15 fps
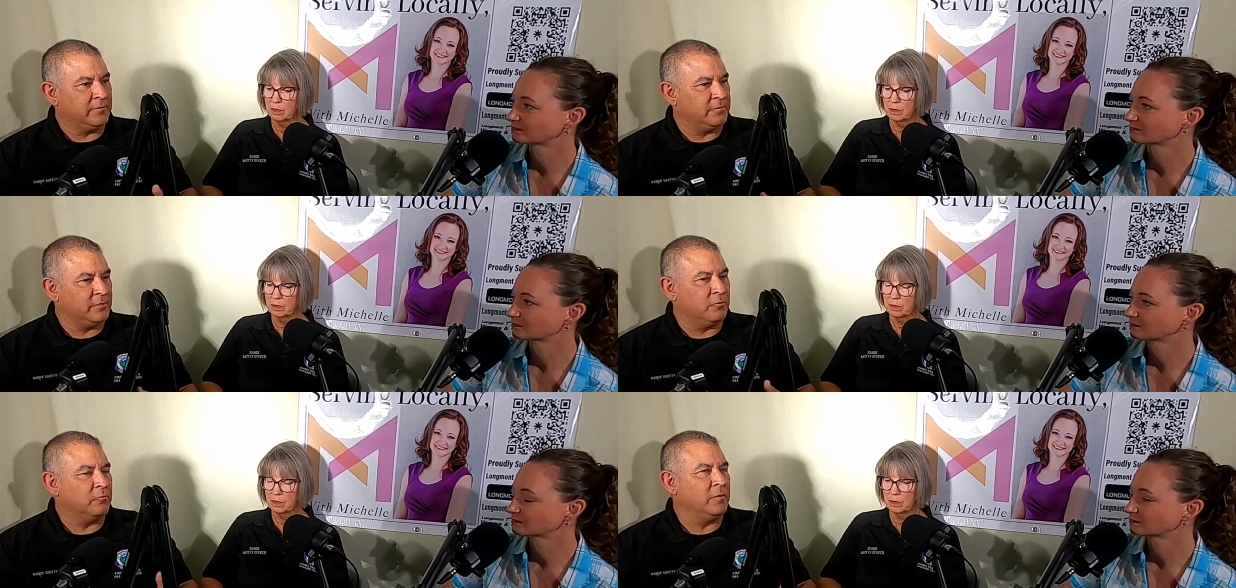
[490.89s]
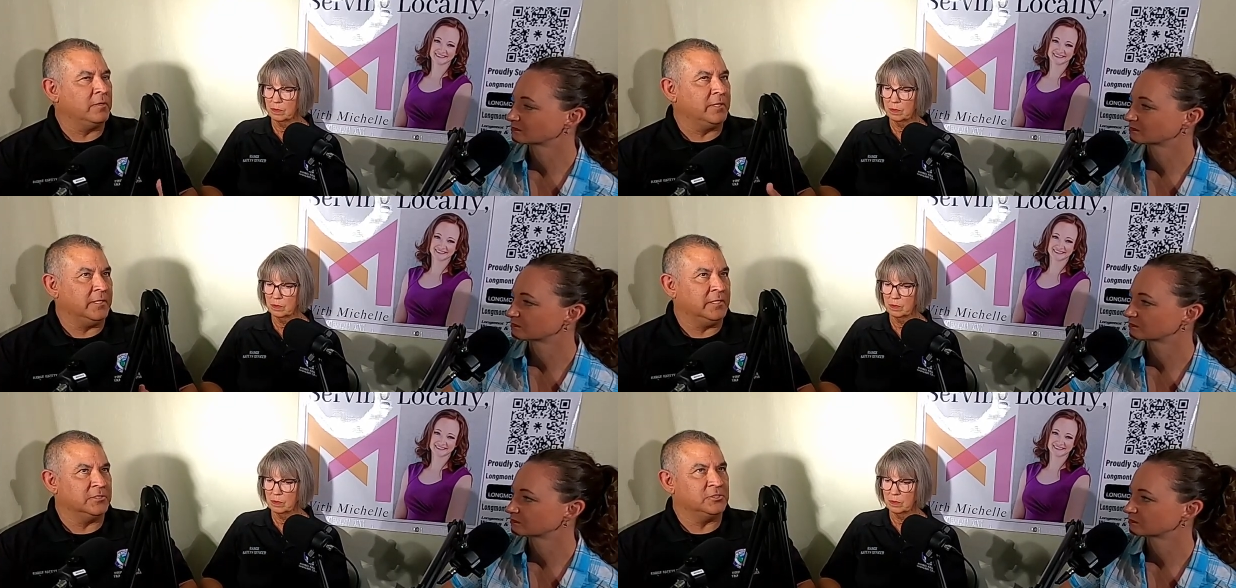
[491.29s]
Speaker 1: and there
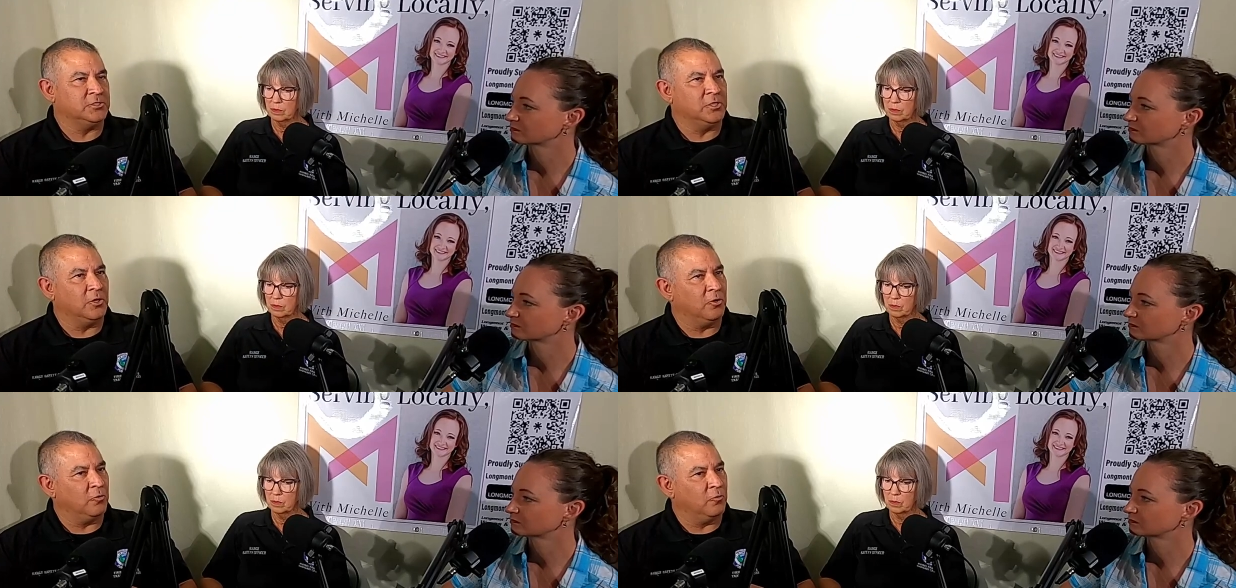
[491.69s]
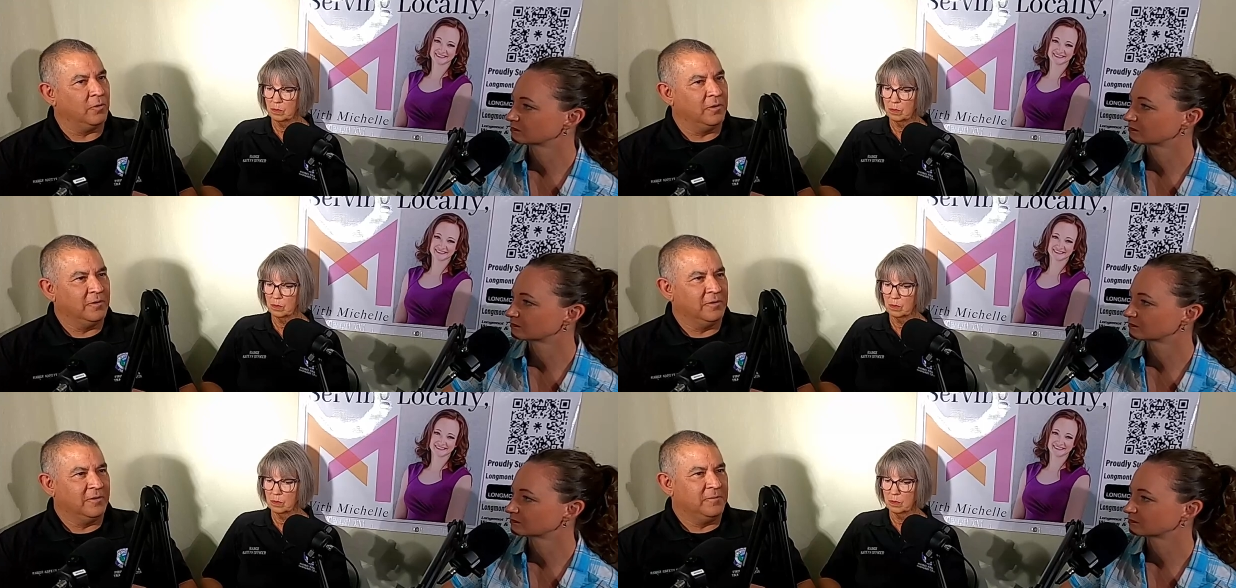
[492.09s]
really is no
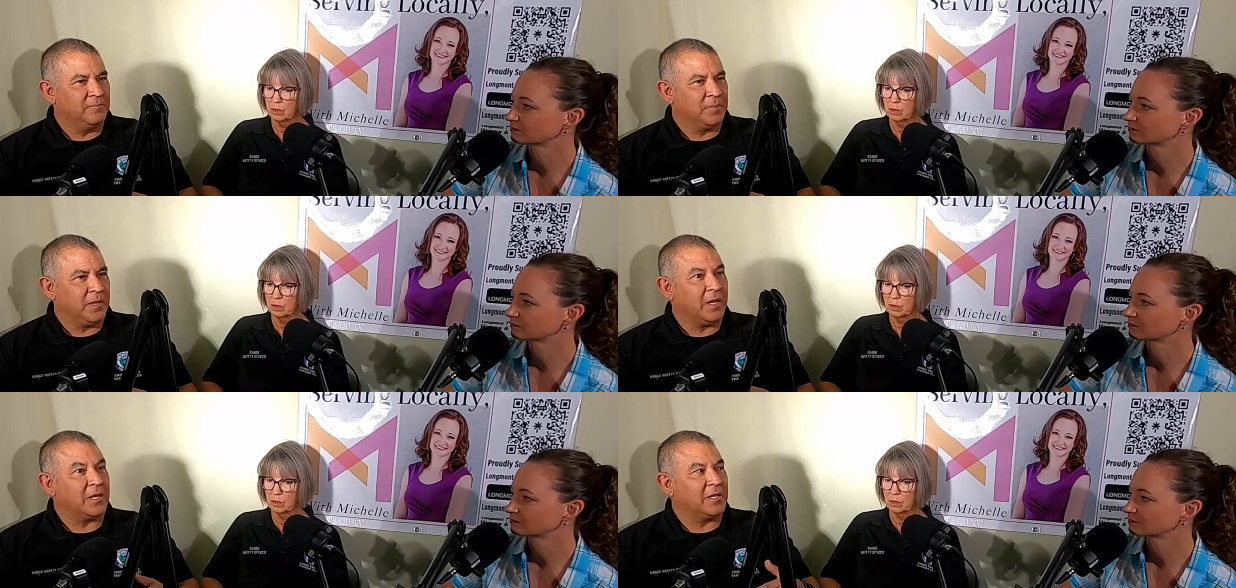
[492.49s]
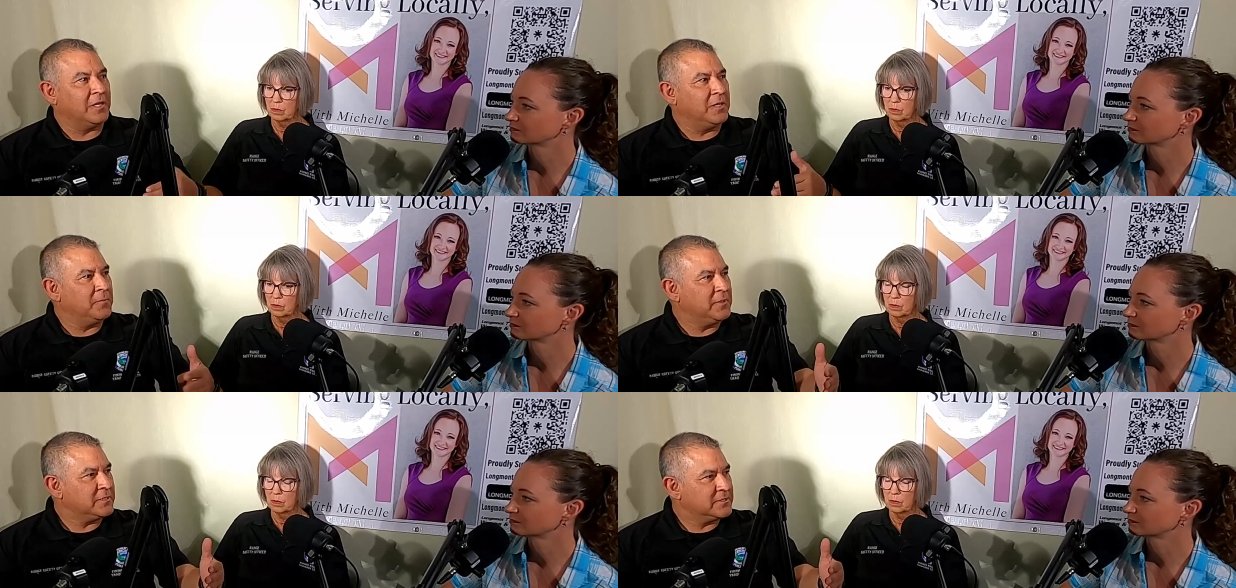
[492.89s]

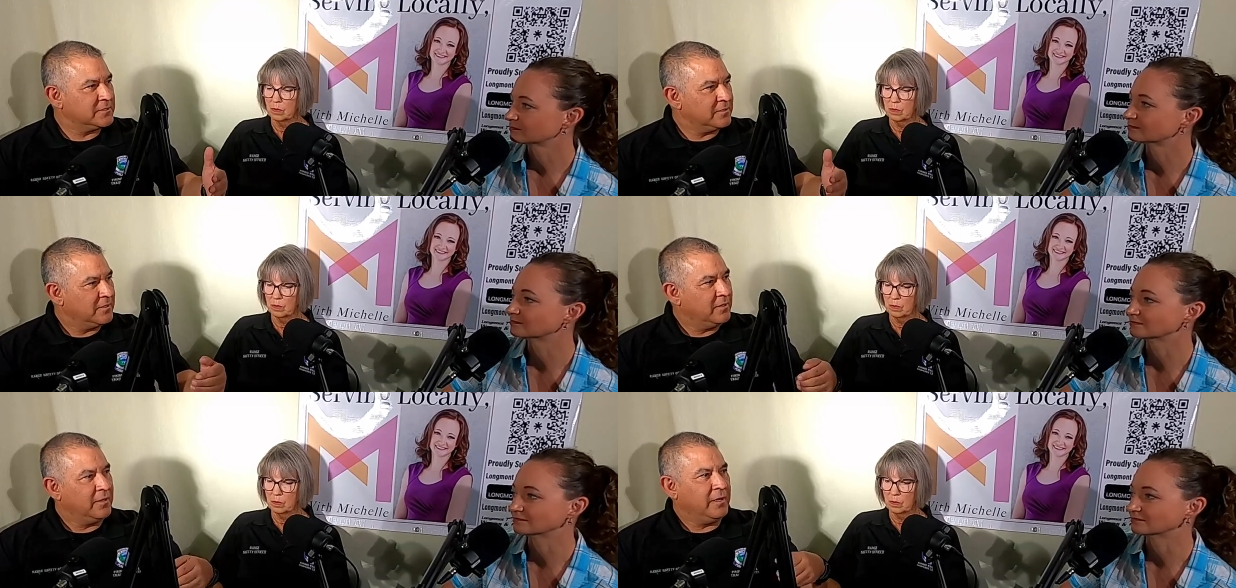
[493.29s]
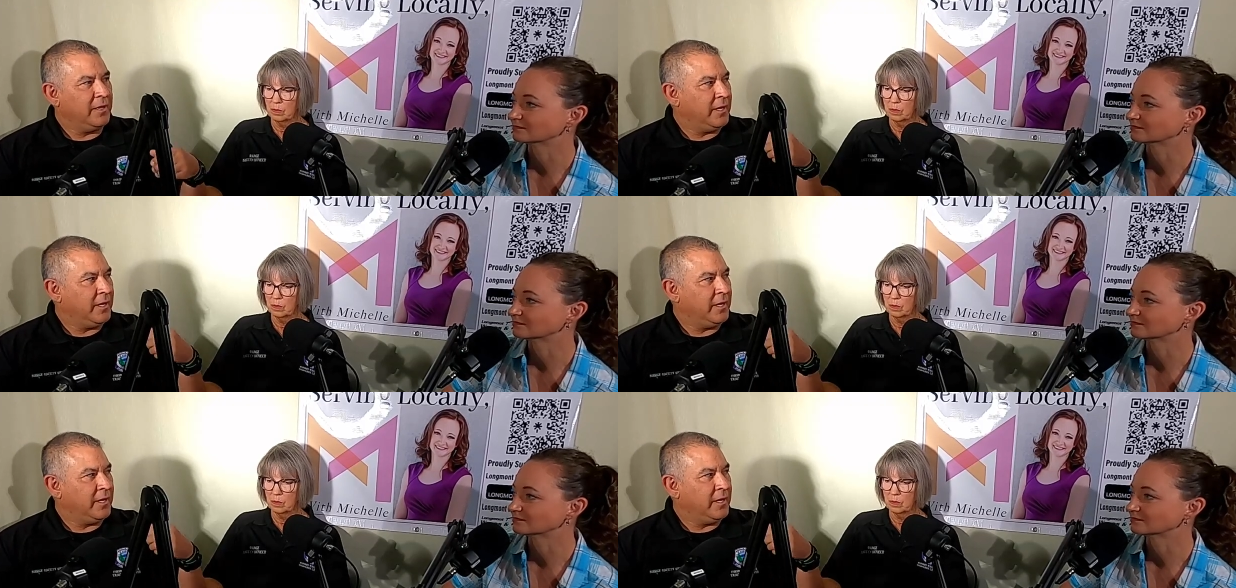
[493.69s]
limit. Mm-mm.